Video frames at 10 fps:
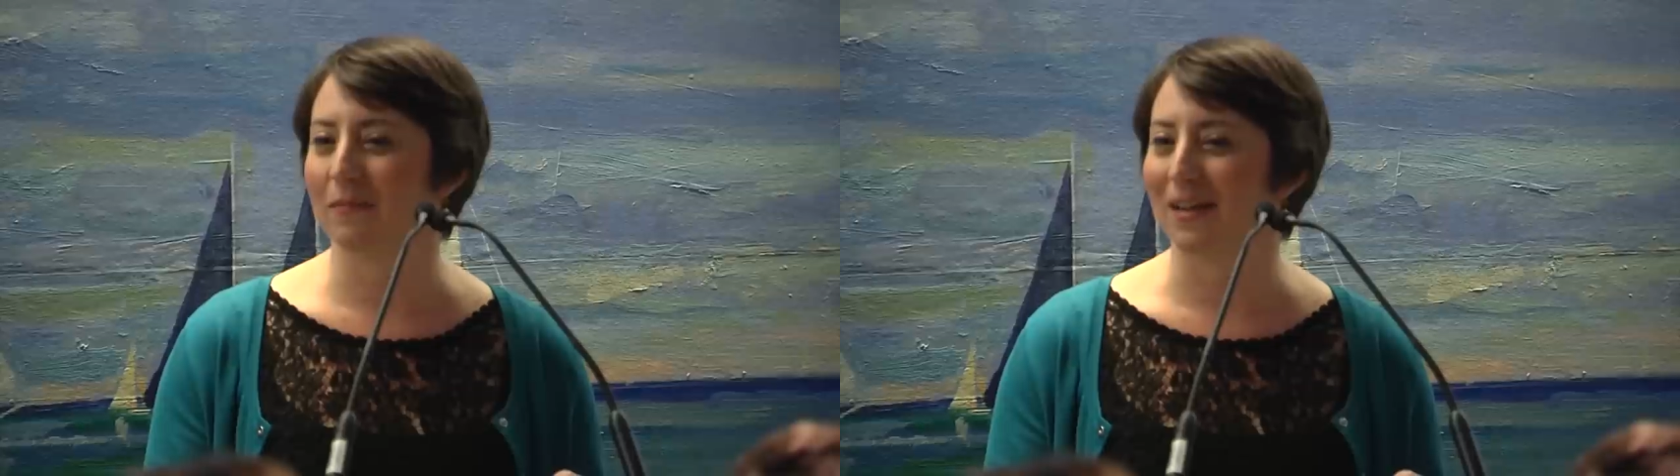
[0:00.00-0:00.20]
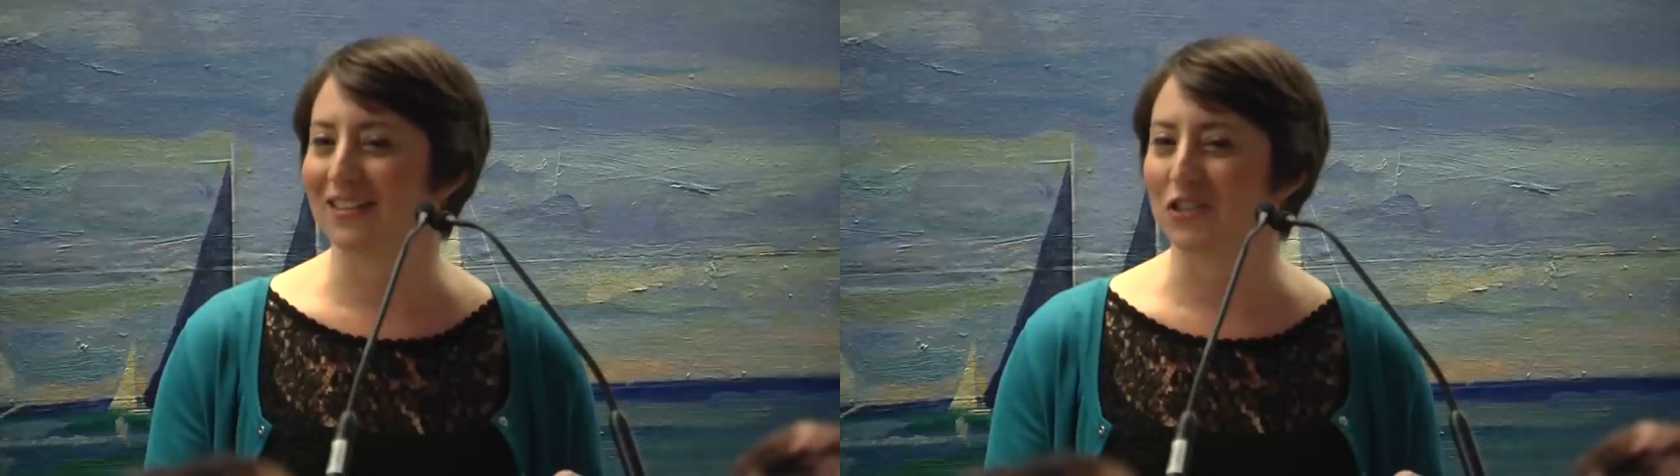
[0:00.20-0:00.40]

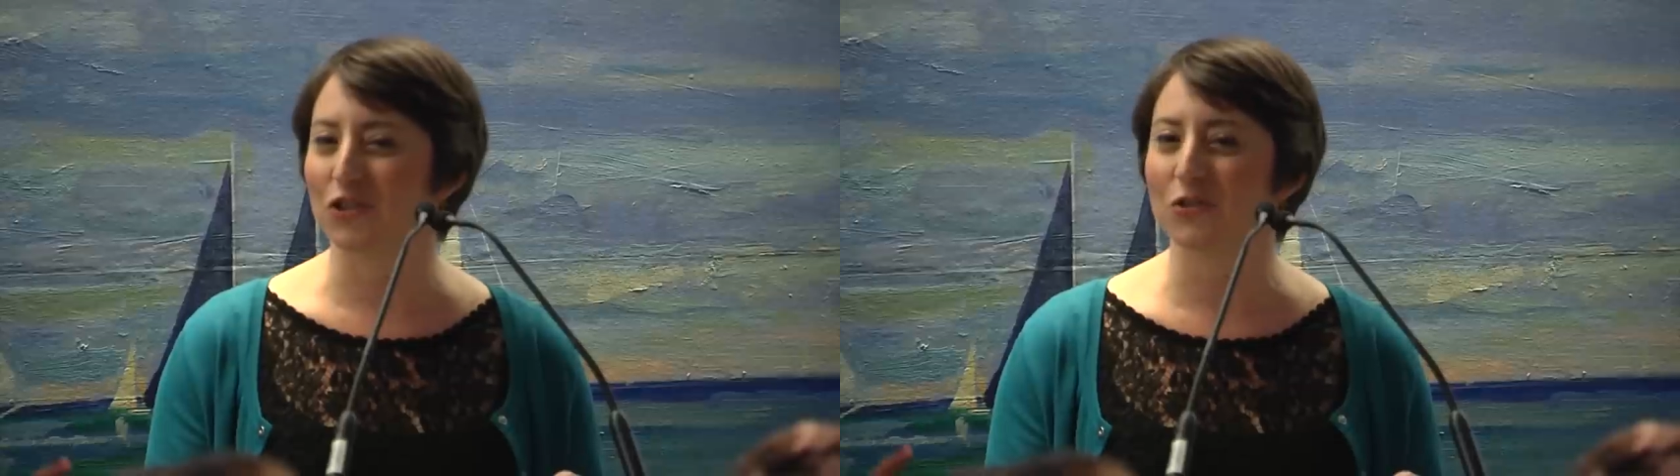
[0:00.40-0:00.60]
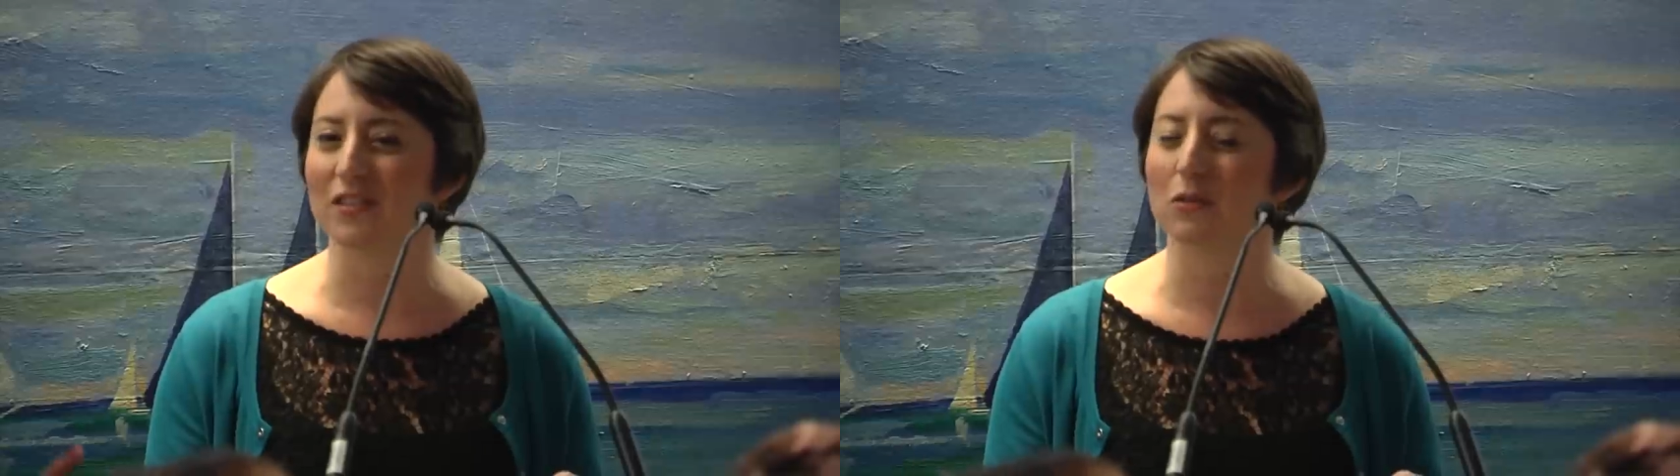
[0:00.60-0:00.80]
in
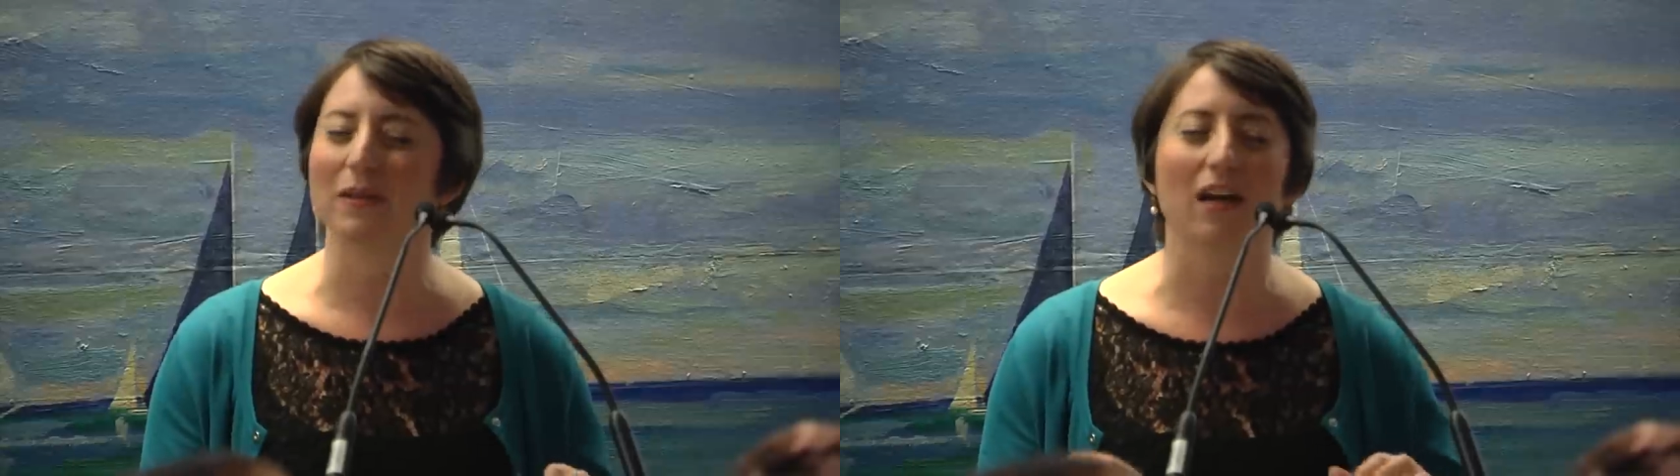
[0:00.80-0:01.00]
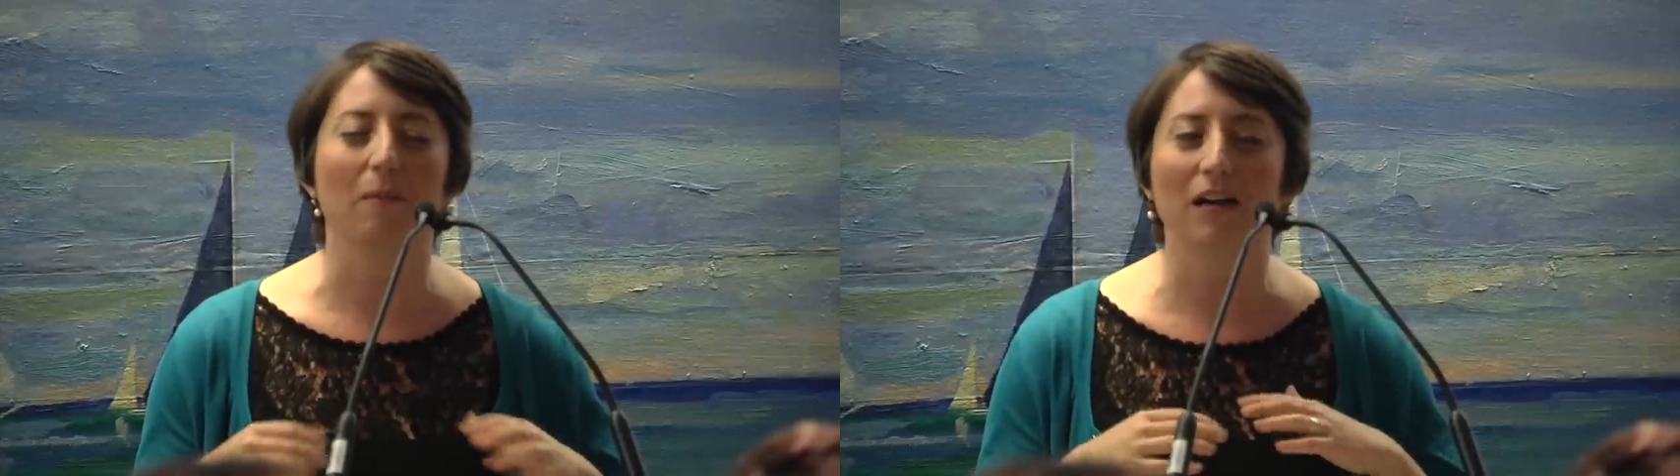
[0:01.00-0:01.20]
Massachusetts
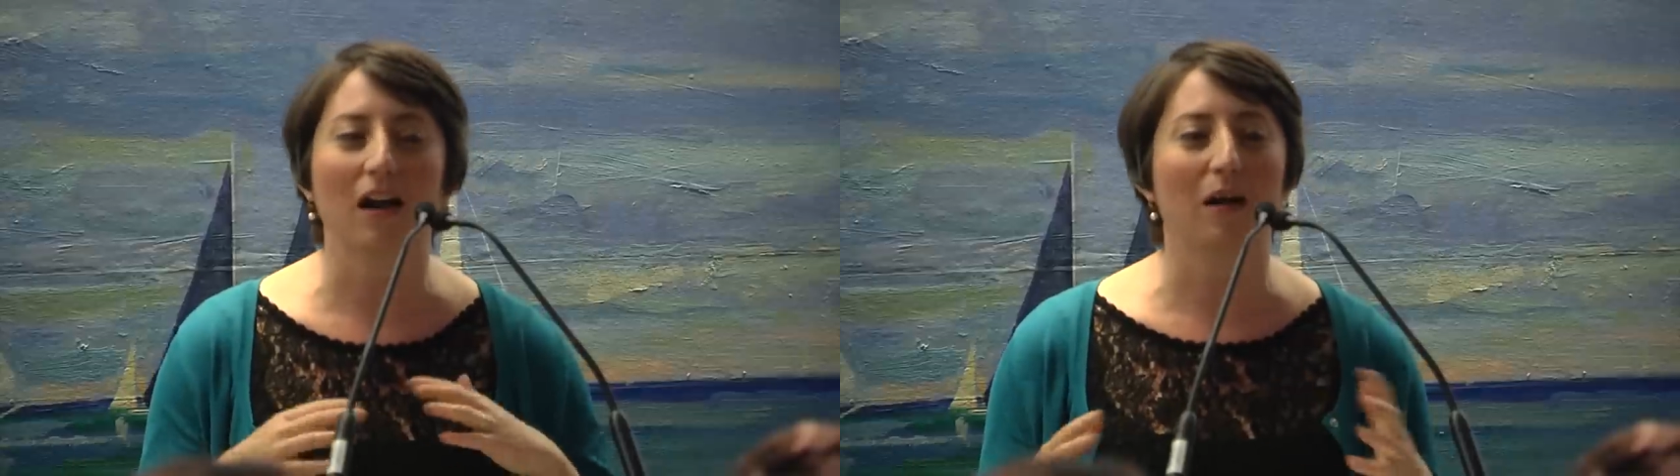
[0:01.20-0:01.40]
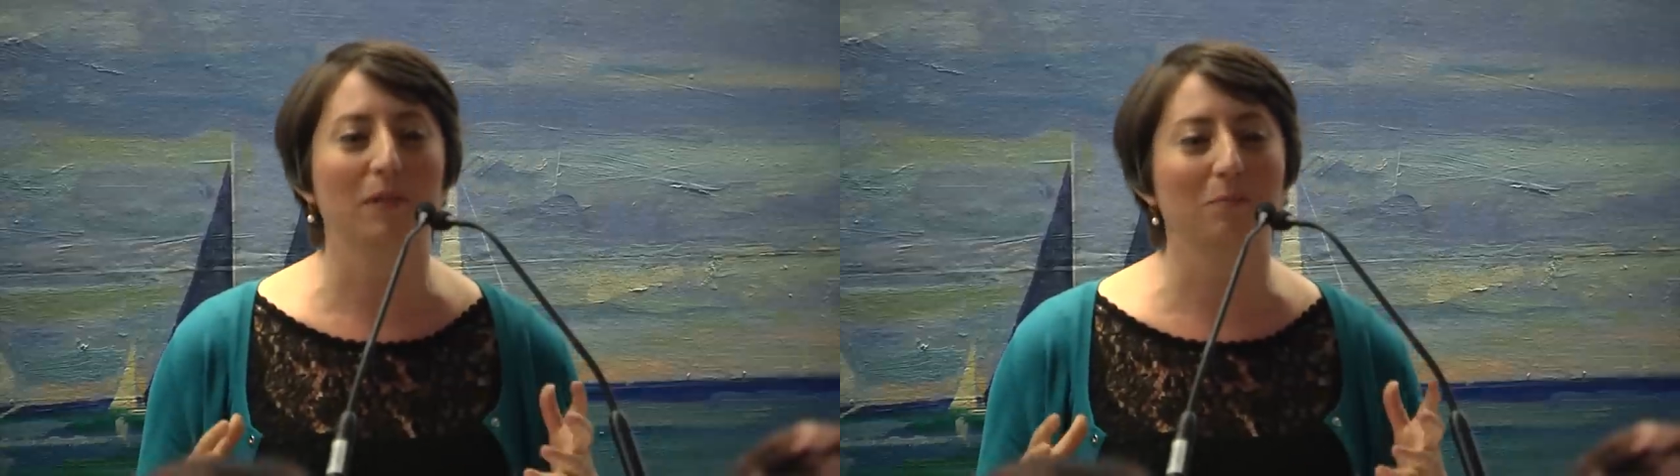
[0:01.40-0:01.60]
become
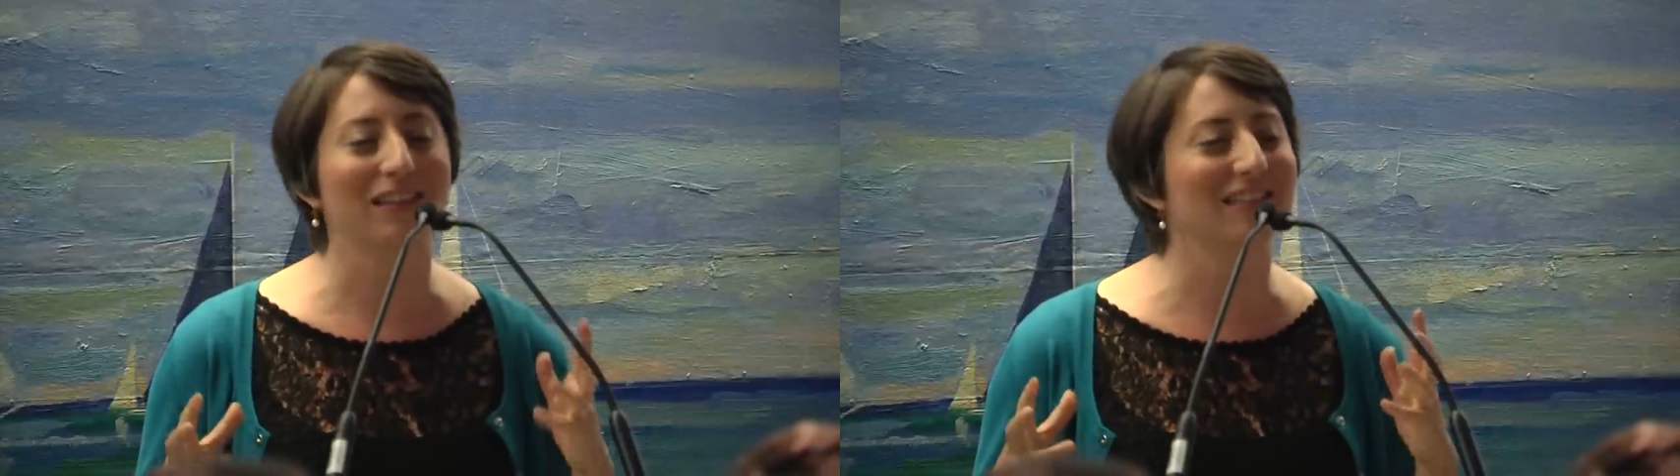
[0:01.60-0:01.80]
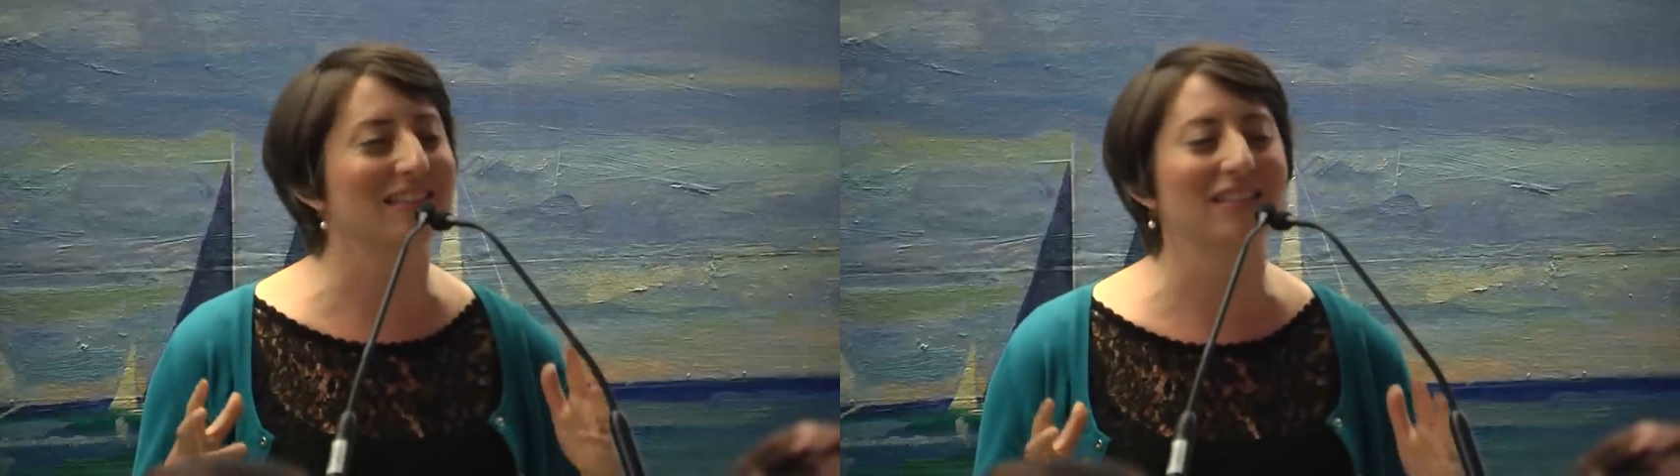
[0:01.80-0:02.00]

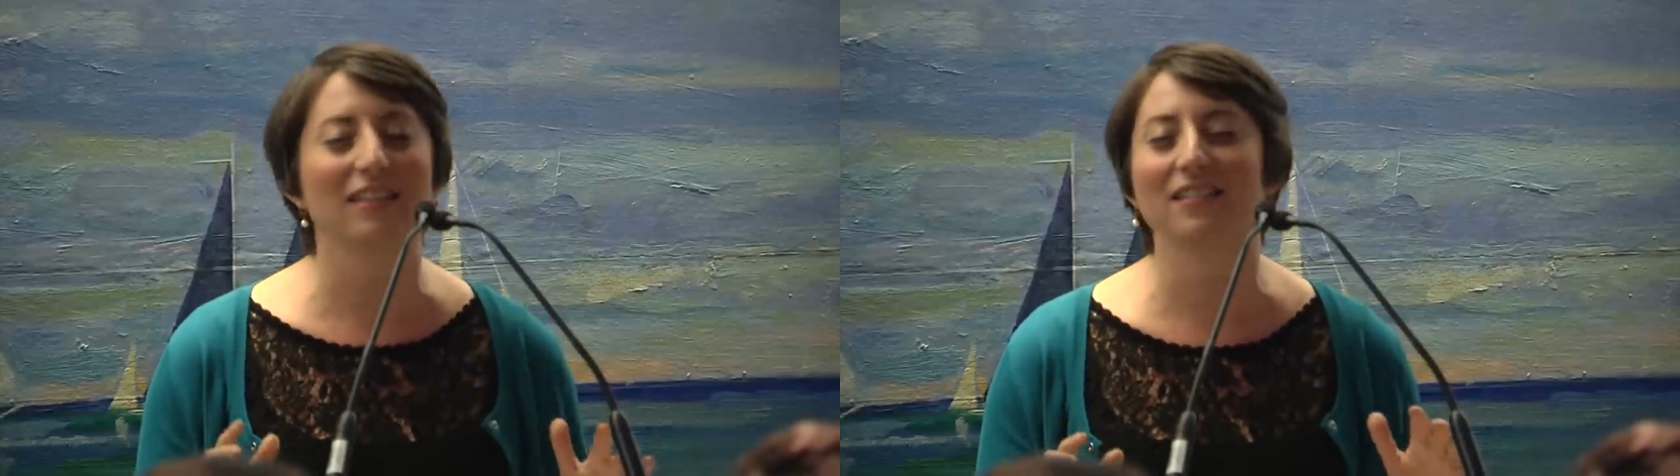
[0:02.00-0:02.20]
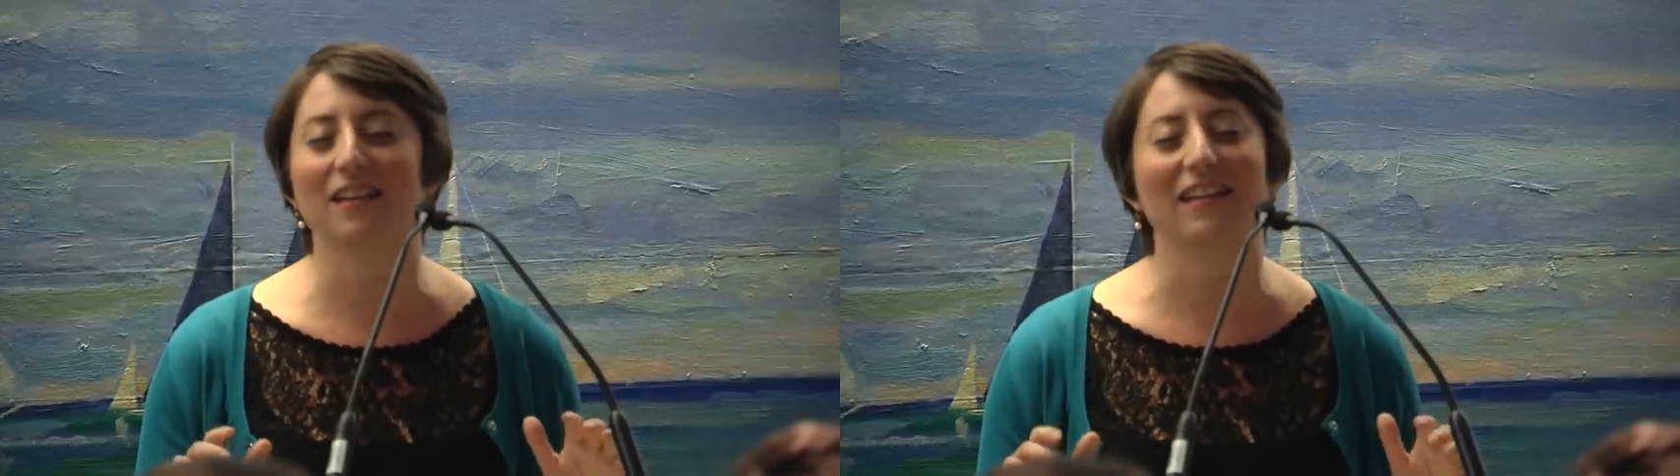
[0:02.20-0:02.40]
commonplace in
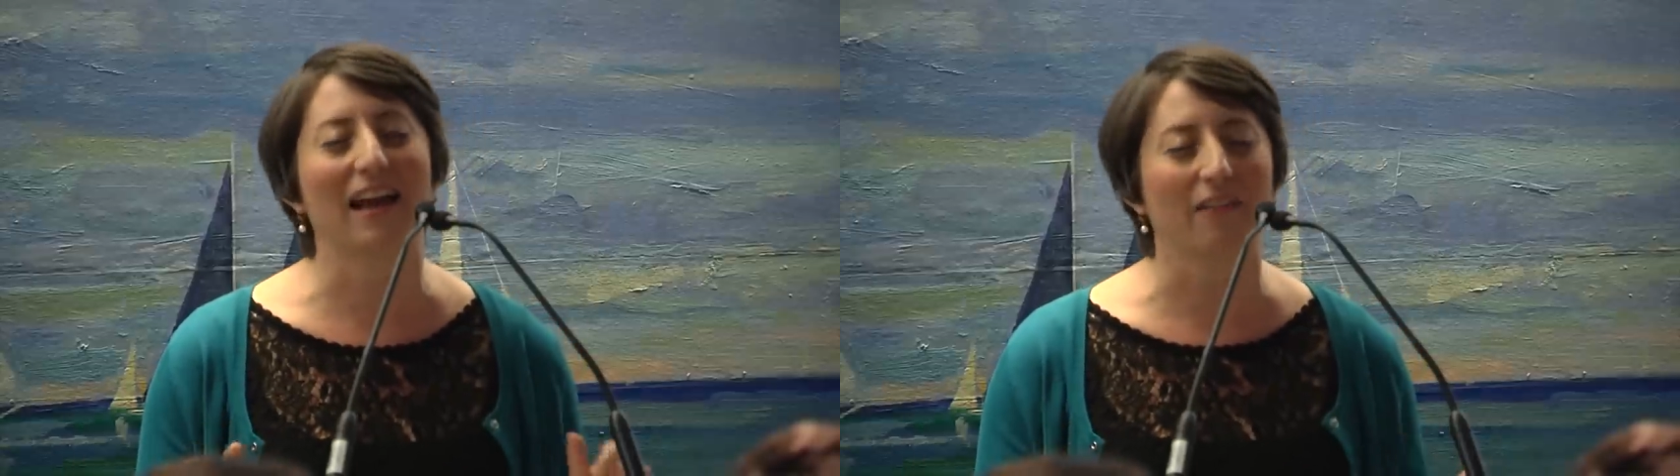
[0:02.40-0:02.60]
cities on